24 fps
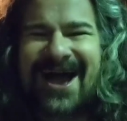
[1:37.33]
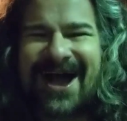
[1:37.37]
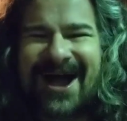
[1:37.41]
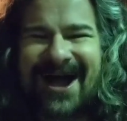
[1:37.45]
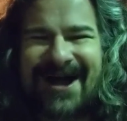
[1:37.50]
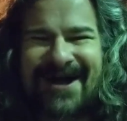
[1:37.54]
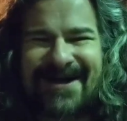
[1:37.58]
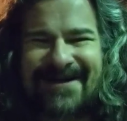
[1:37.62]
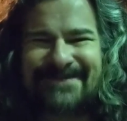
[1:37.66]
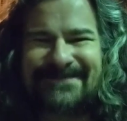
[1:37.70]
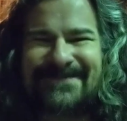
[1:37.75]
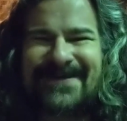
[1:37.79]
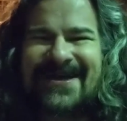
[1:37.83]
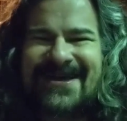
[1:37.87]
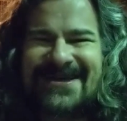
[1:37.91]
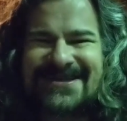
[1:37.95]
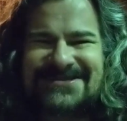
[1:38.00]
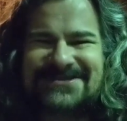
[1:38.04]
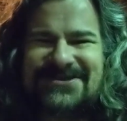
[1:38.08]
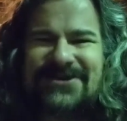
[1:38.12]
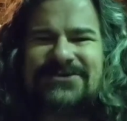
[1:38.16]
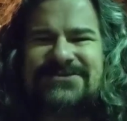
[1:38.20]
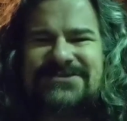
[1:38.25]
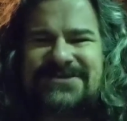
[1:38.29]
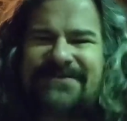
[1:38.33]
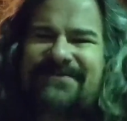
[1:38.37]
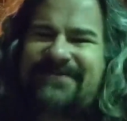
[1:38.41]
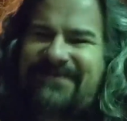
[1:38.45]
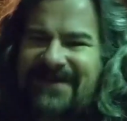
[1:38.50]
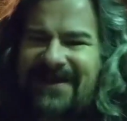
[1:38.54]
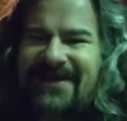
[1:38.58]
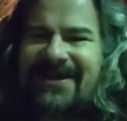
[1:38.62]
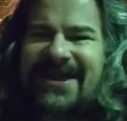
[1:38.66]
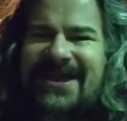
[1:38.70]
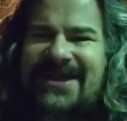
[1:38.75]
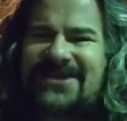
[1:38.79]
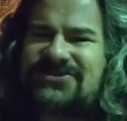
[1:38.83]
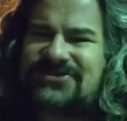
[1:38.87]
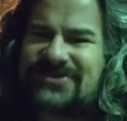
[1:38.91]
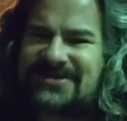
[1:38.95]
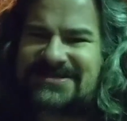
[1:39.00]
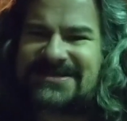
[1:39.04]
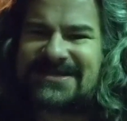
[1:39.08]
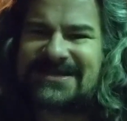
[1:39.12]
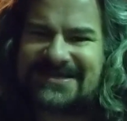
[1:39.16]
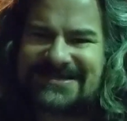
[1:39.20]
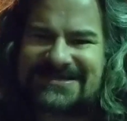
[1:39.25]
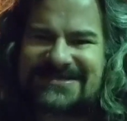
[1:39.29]
So it's a very
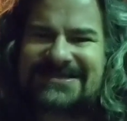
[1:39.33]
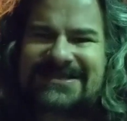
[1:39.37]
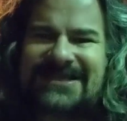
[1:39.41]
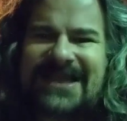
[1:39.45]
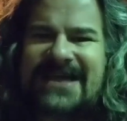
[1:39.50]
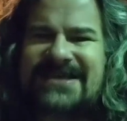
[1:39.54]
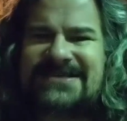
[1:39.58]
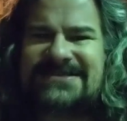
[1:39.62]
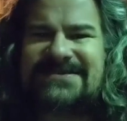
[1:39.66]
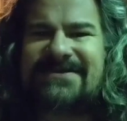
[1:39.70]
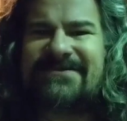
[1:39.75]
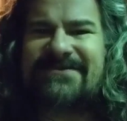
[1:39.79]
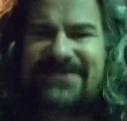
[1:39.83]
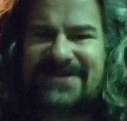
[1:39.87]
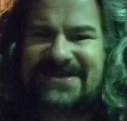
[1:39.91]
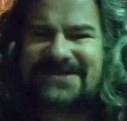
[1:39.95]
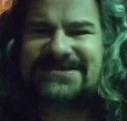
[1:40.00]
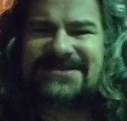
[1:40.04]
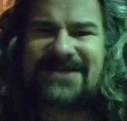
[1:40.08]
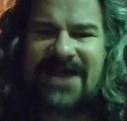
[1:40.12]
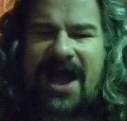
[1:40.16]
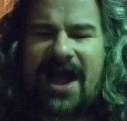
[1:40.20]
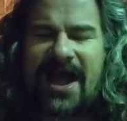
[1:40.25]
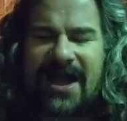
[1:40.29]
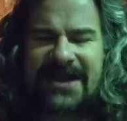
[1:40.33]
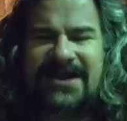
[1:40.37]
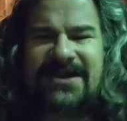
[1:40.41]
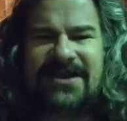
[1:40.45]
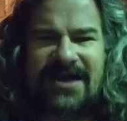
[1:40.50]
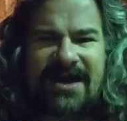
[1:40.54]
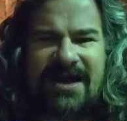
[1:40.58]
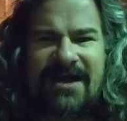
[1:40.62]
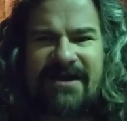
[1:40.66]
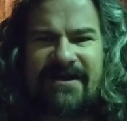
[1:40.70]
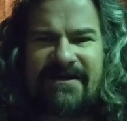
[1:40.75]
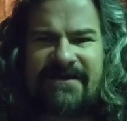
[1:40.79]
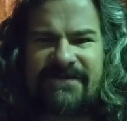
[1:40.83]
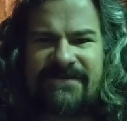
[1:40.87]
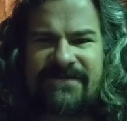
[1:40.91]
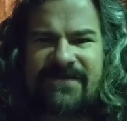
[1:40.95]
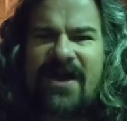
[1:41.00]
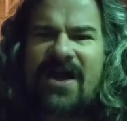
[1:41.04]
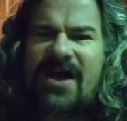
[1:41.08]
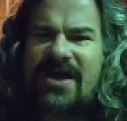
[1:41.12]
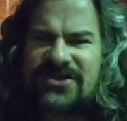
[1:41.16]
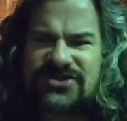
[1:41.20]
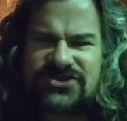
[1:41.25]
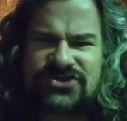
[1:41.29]
interesting slice of this kind of
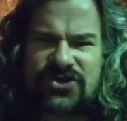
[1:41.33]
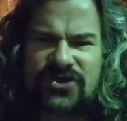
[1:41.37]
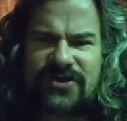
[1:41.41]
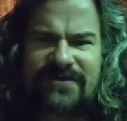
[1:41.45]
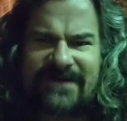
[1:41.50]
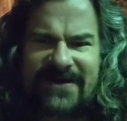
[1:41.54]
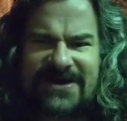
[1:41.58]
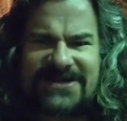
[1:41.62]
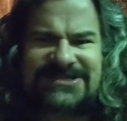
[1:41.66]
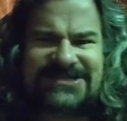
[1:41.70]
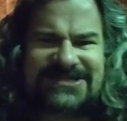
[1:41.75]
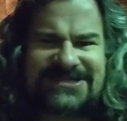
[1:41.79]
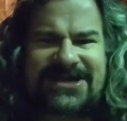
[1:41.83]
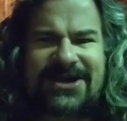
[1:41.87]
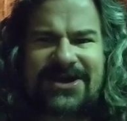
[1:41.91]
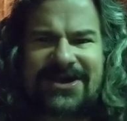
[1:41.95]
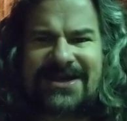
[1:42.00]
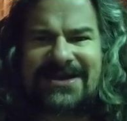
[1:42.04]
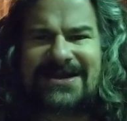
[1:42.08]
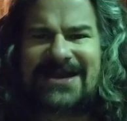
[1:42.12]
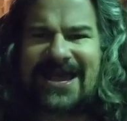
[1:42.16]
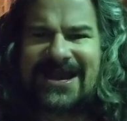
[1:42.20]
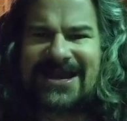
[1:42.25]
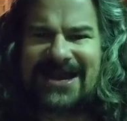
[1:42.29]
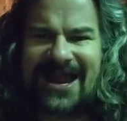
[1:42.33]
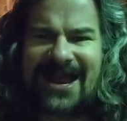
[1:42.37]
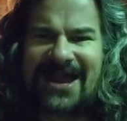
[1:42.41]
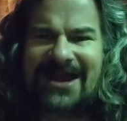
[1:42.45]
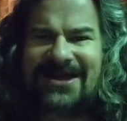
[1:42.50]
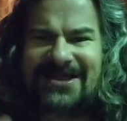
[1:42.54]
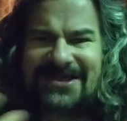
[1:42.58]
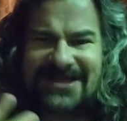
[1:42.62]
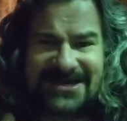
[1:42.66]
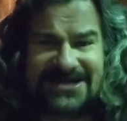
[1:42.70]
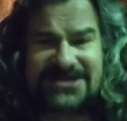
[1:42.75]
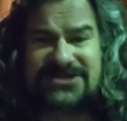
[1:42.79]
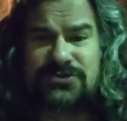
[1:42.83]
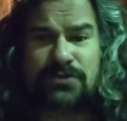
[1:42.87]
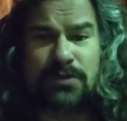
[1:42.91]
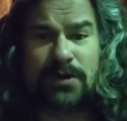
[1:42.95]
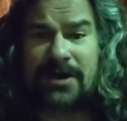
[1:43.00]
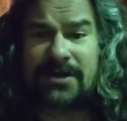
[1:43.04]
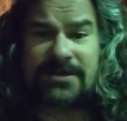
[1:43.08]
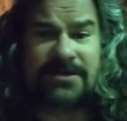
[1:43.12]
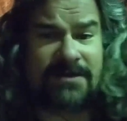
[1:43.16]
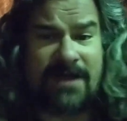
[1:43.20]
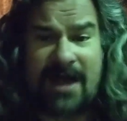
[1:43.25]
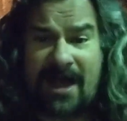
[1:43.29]
sort of austere Canadiana that has
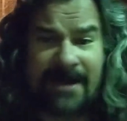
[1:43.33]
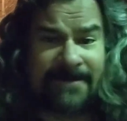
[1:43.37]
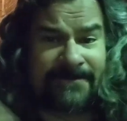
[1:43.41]
worked